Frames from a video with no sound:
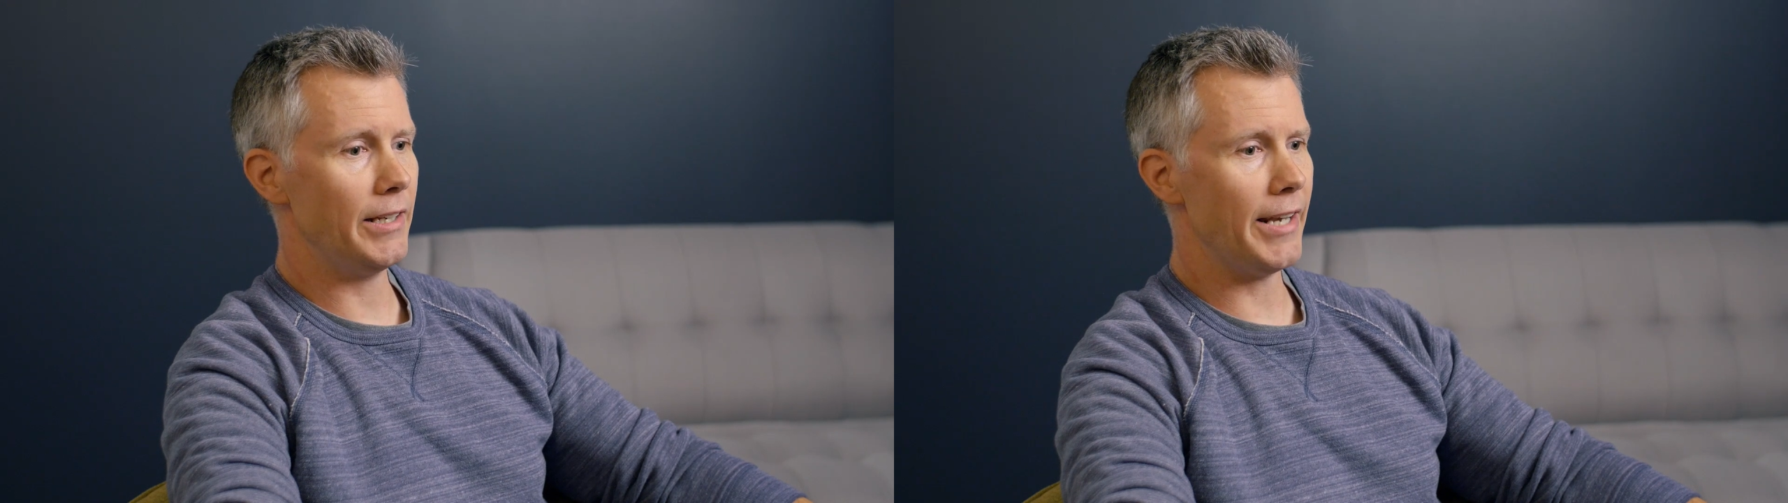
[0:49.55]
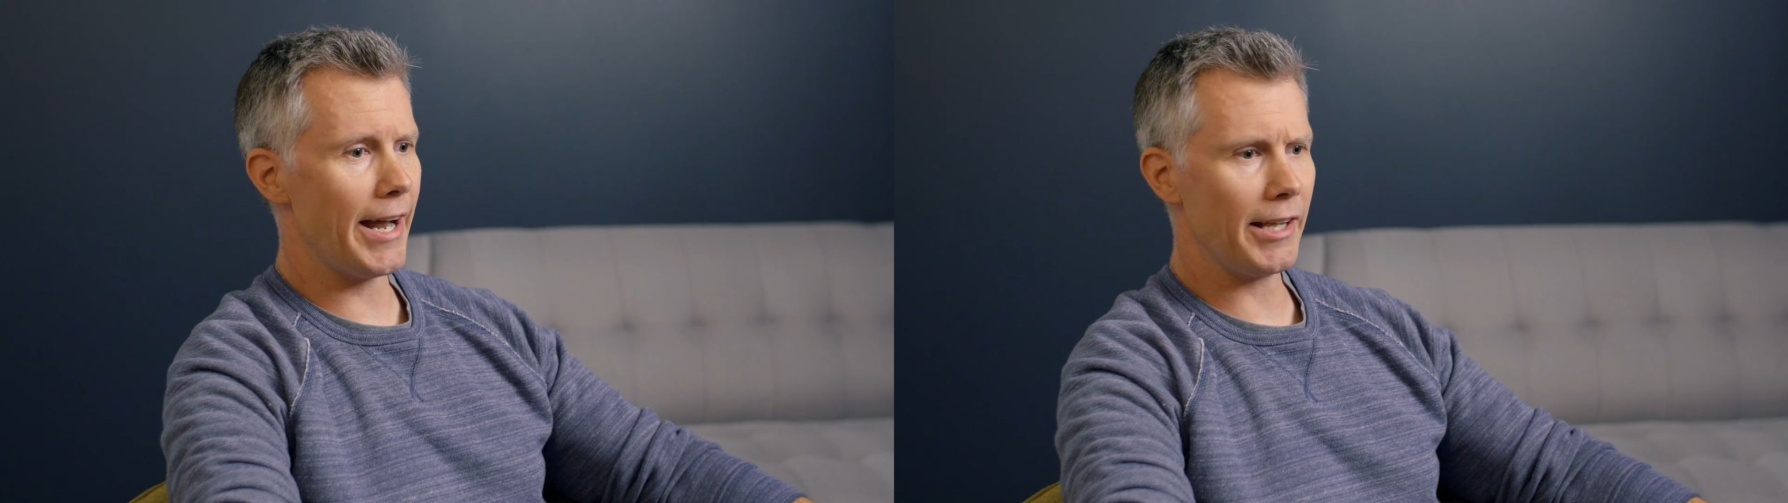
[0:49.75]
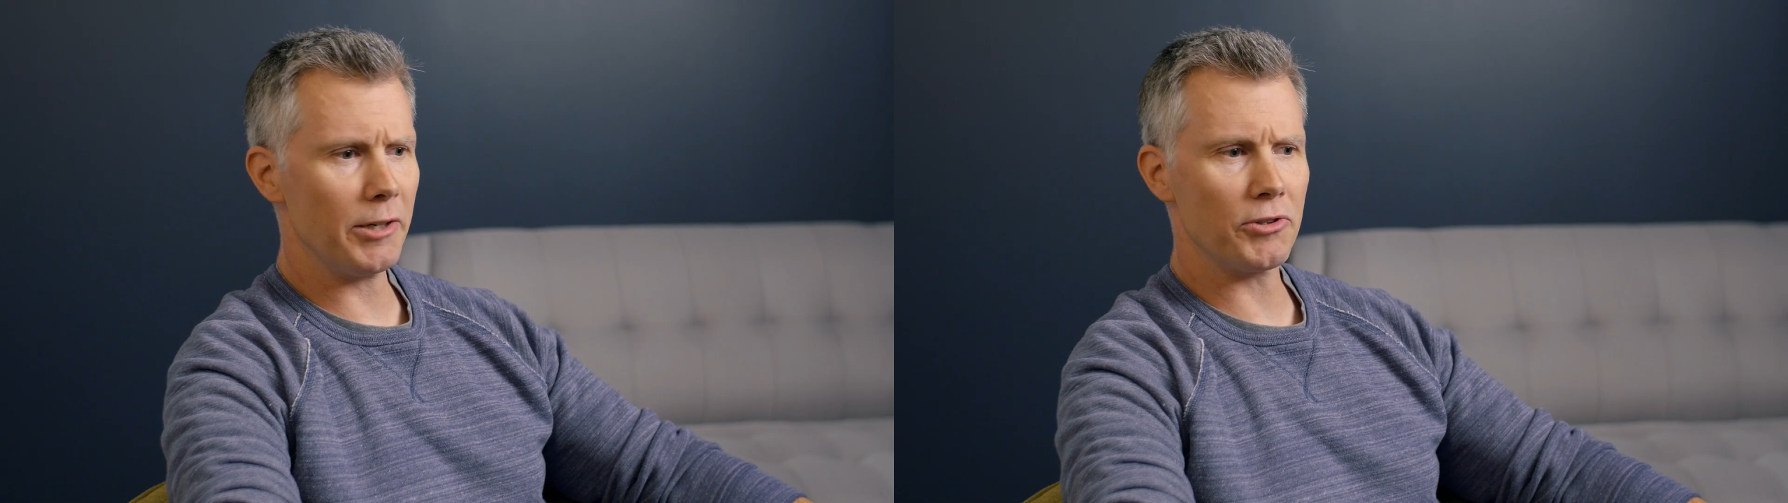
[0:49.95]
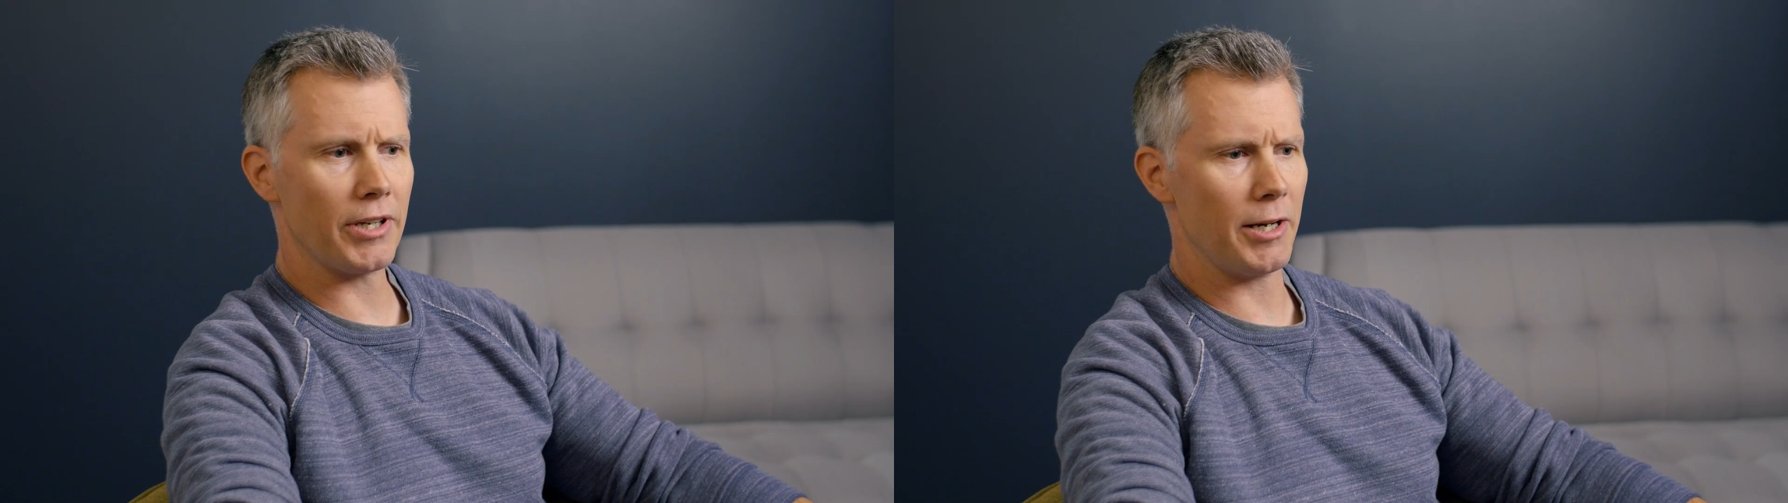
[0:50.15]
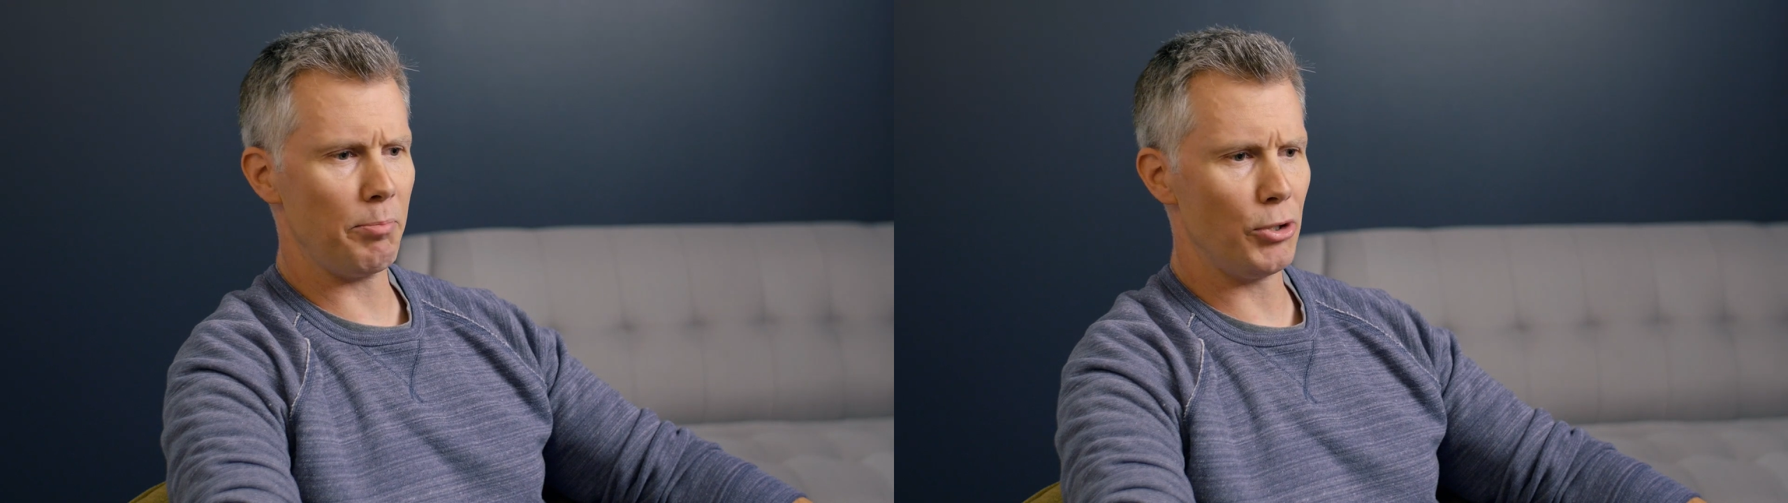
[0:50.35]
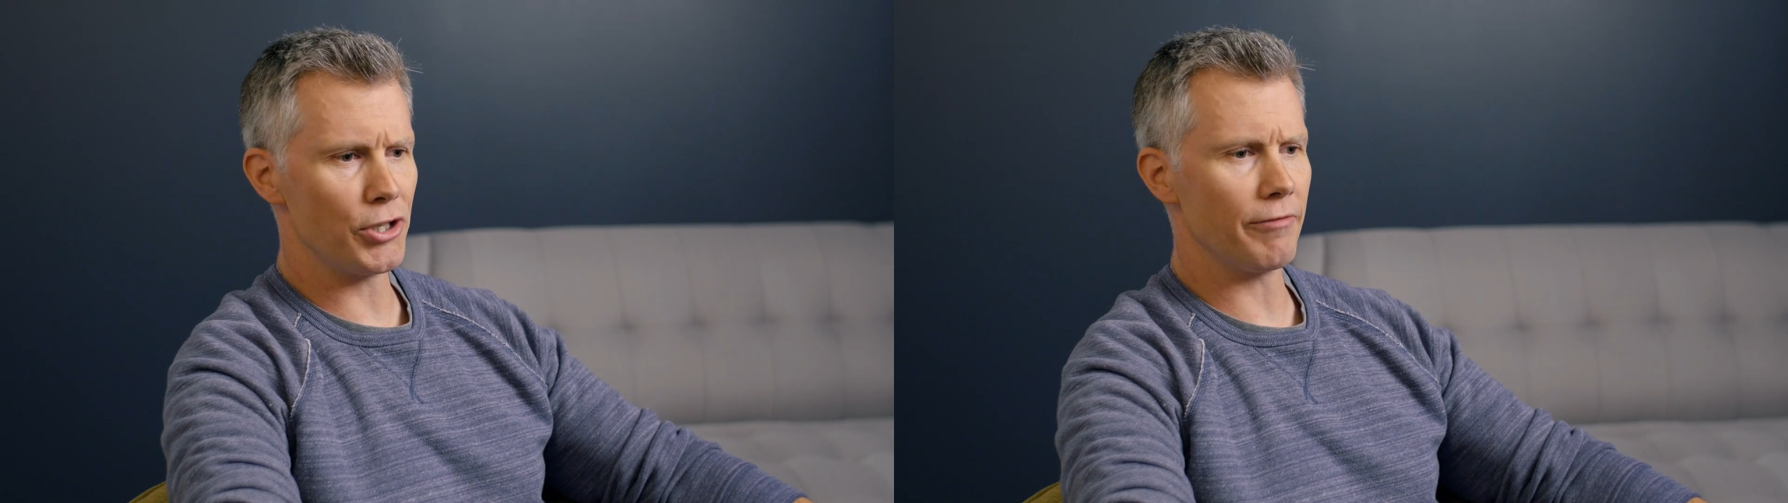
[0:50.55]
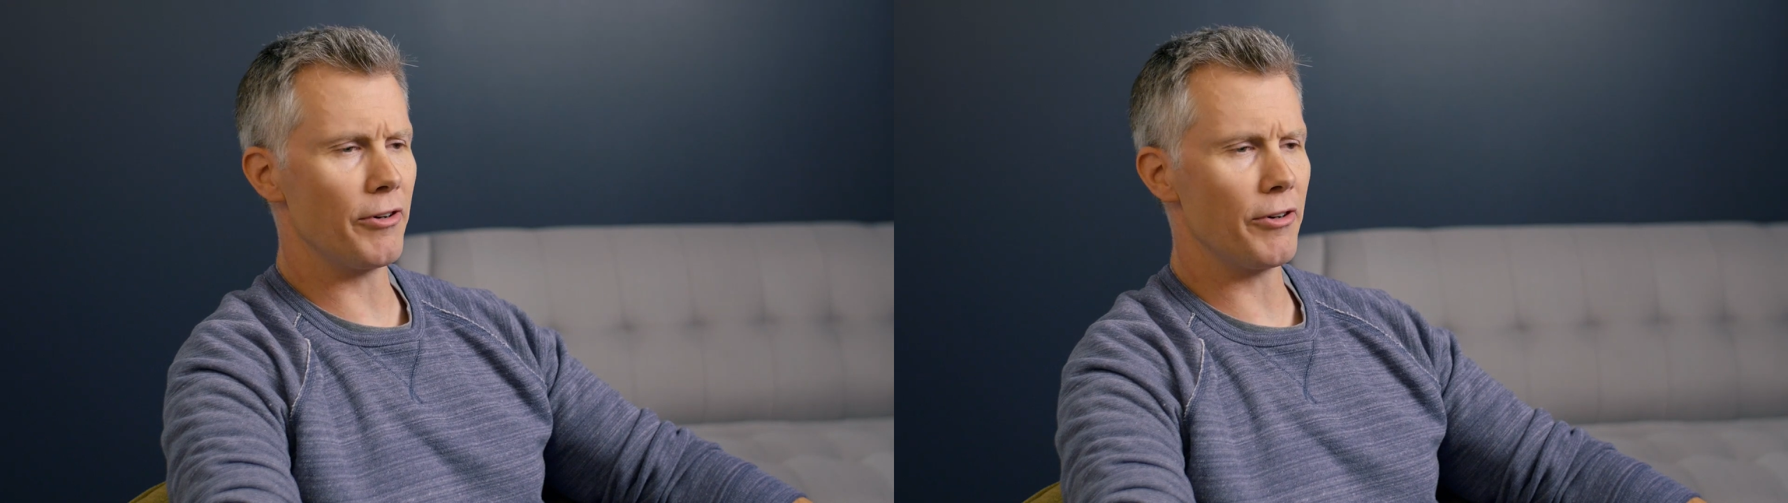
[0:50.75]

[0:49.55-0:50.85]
Natalie was kind of pushing